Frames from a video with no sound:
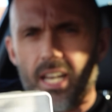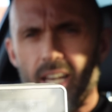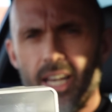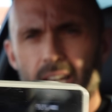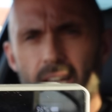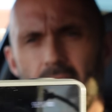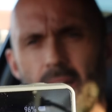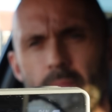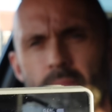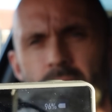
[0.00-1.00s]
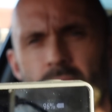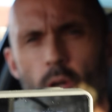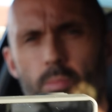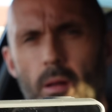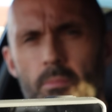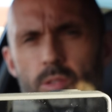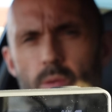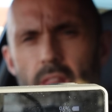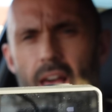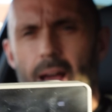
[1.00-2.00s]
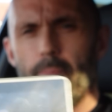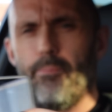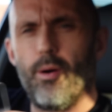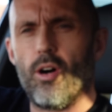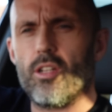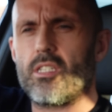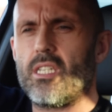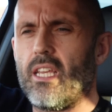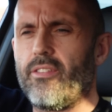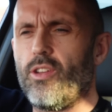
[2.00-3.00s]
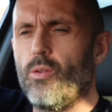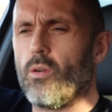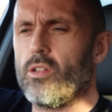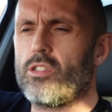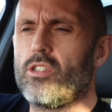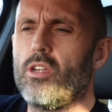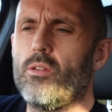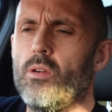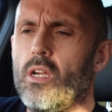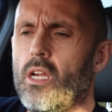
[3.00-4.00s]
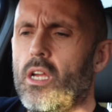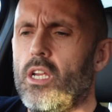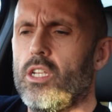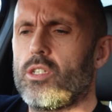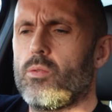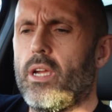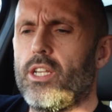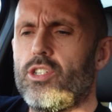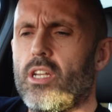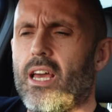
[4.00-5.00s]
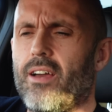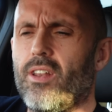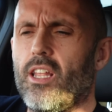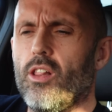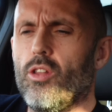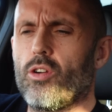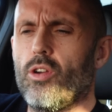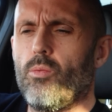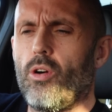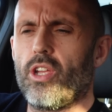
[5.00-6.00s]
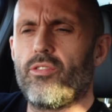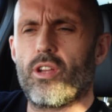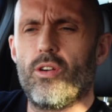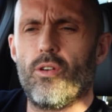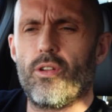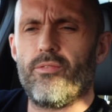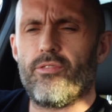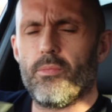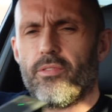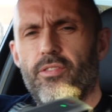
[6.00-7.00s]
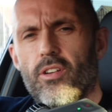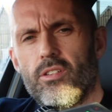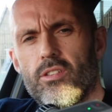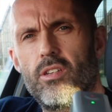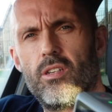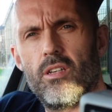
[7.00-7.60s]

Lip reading: No problems with that, but if you want to switch and have a little look at what you're recording from the front,